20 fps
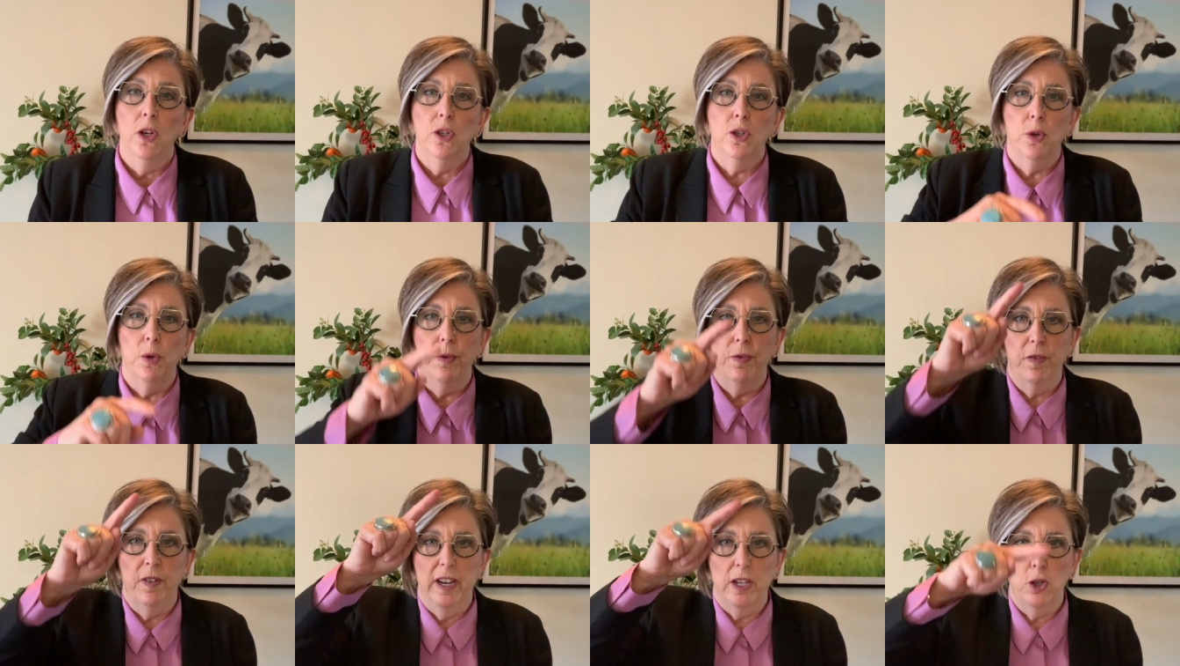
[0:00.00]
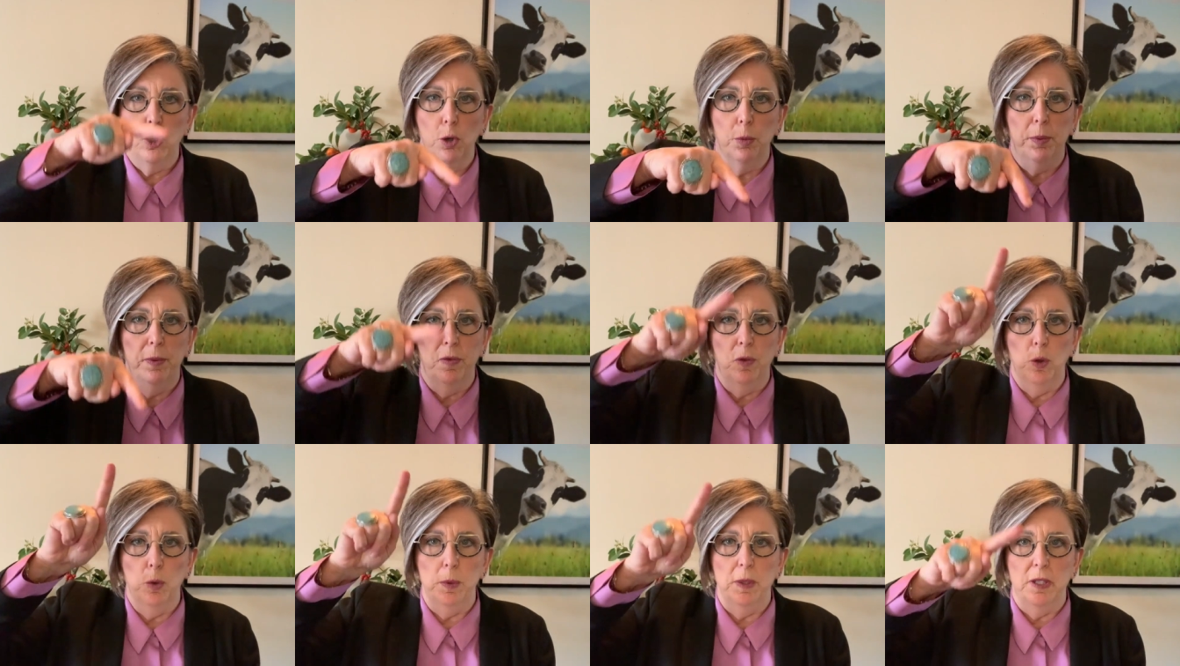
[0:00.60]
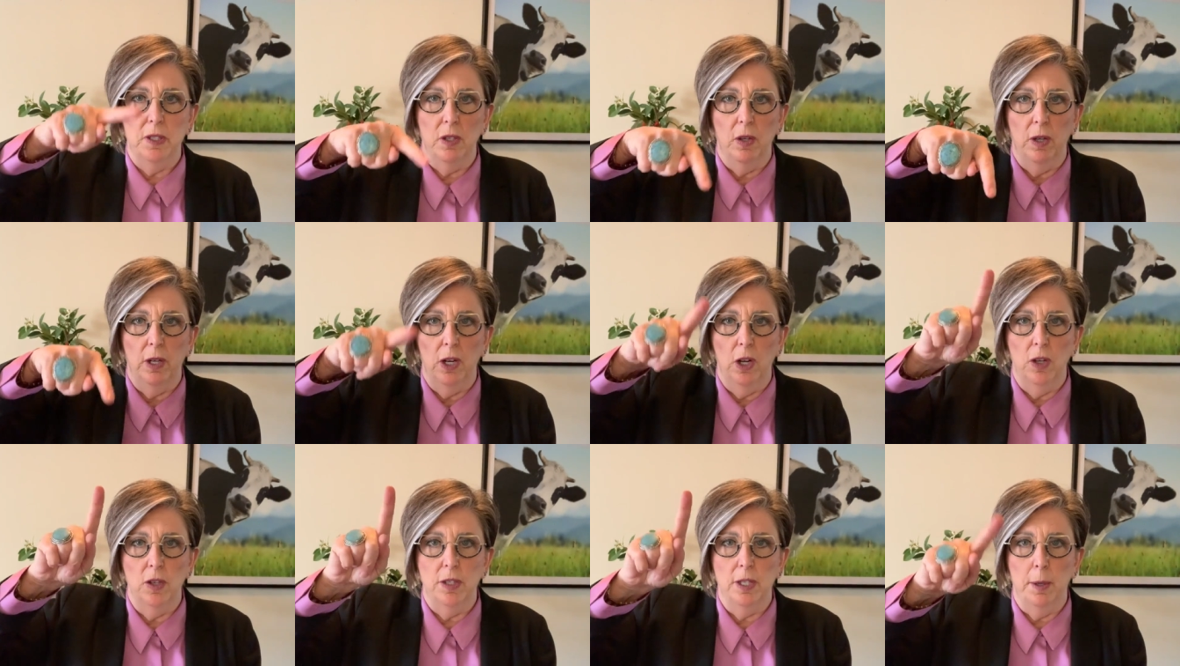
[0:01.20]
to affect your performance so it
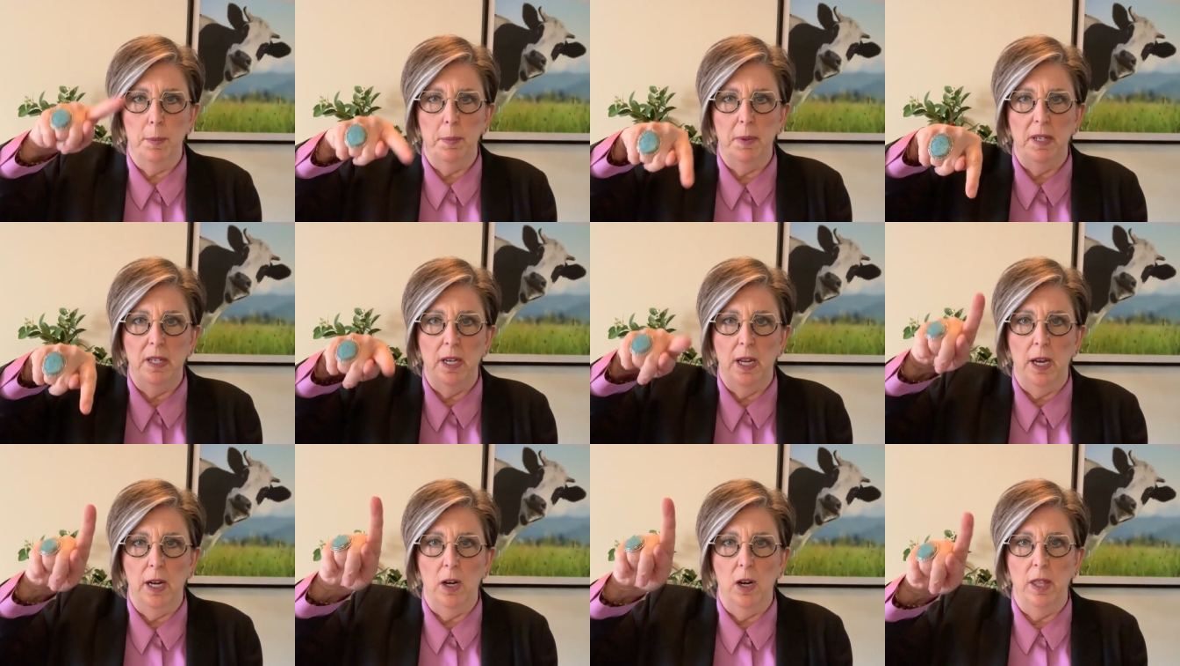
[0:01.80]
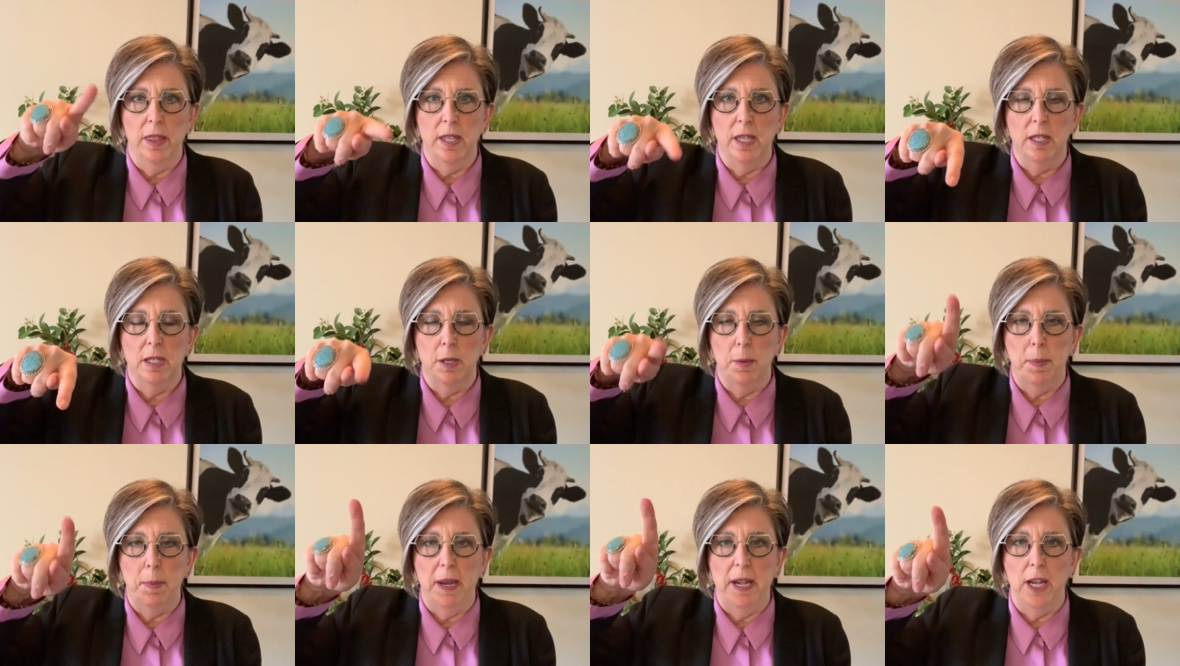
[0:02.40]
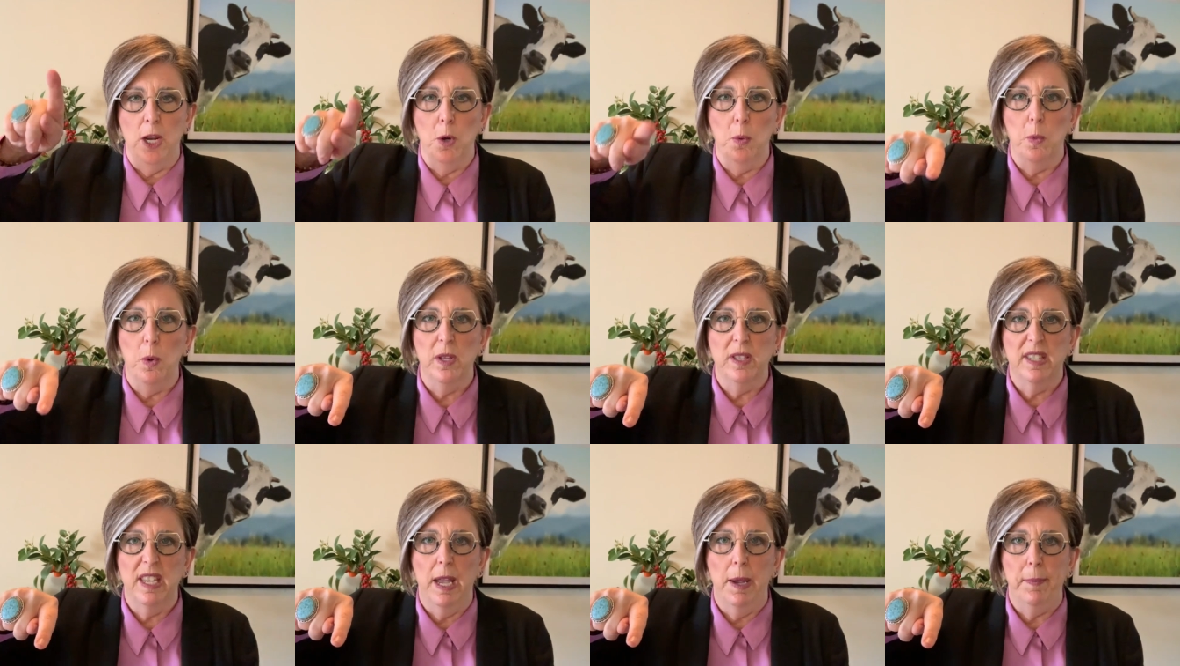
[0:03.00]
goes up and down like this, depending on
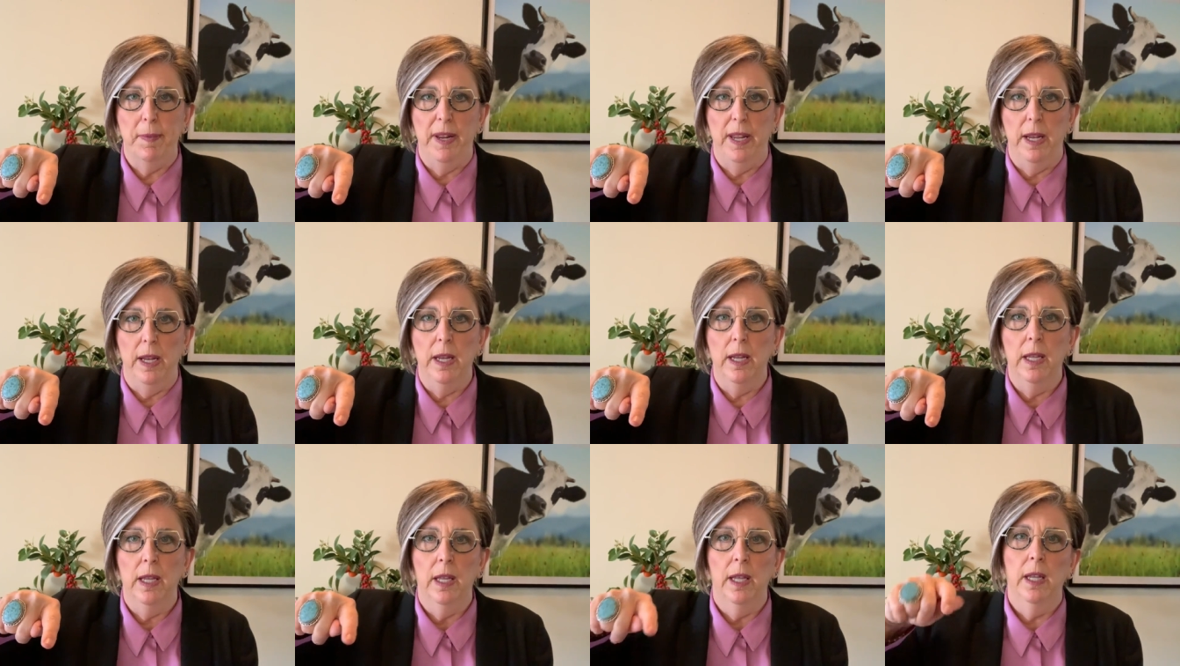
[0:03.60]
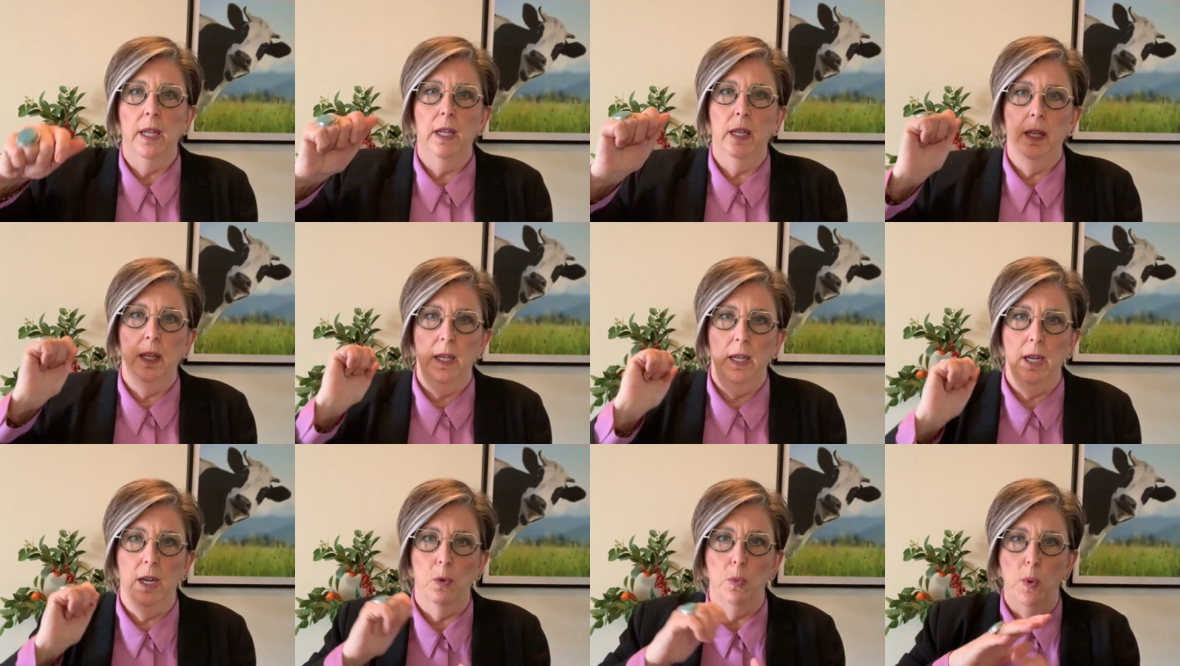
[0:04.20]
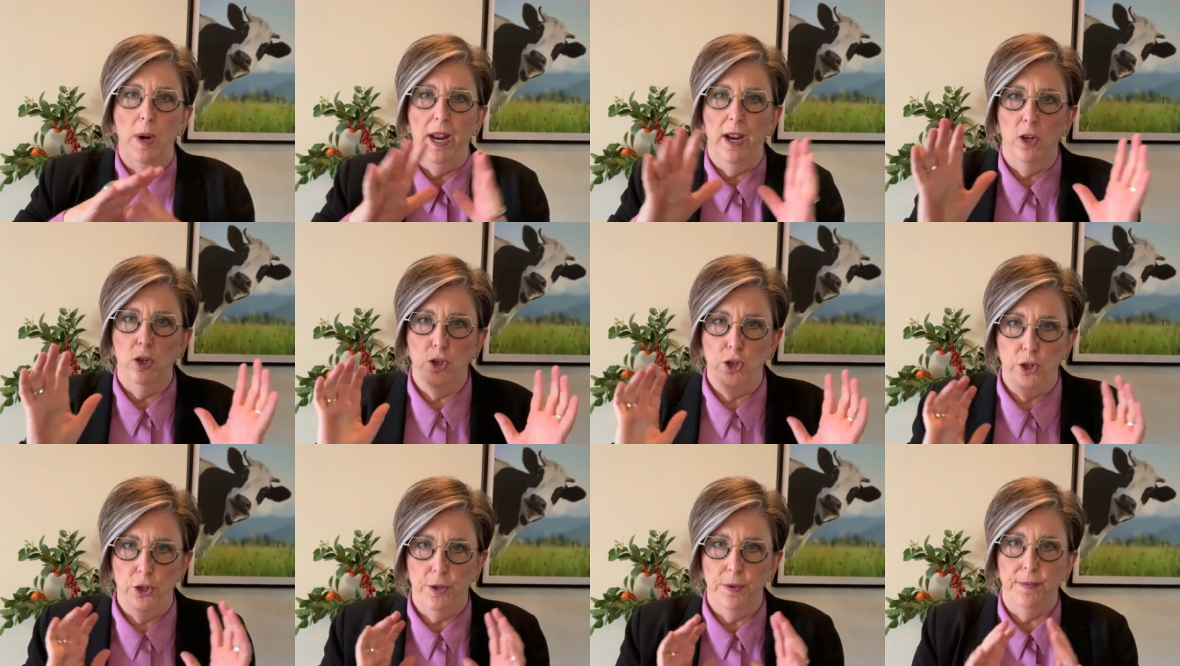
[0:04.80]
what's happening
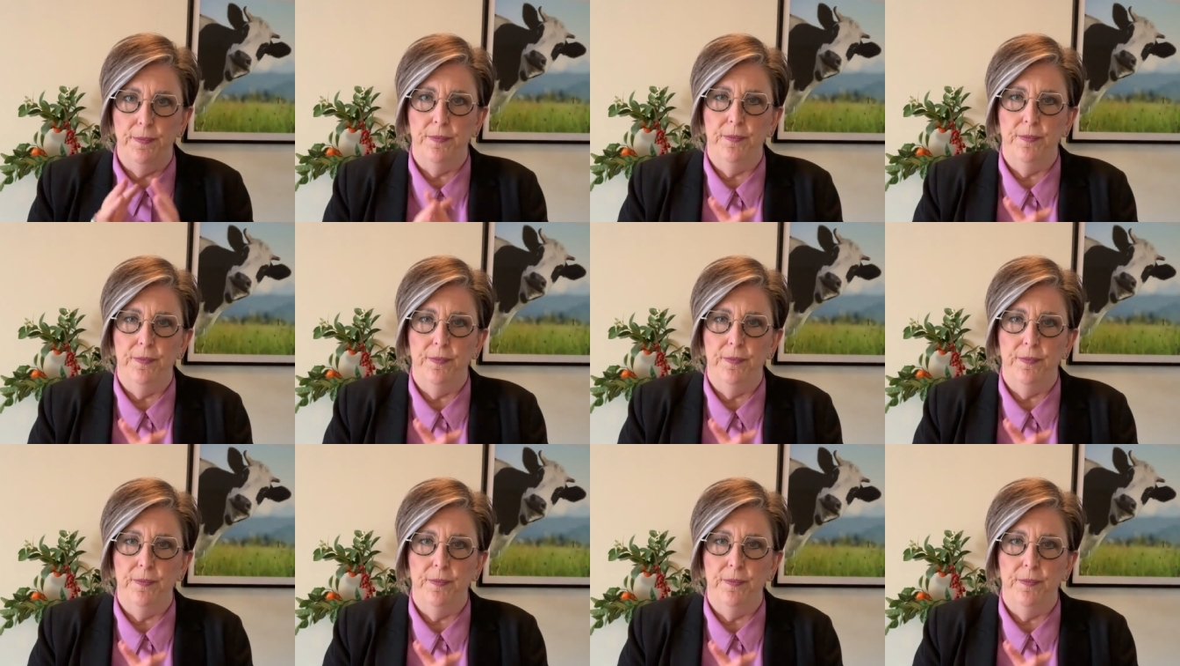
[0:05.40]
around you?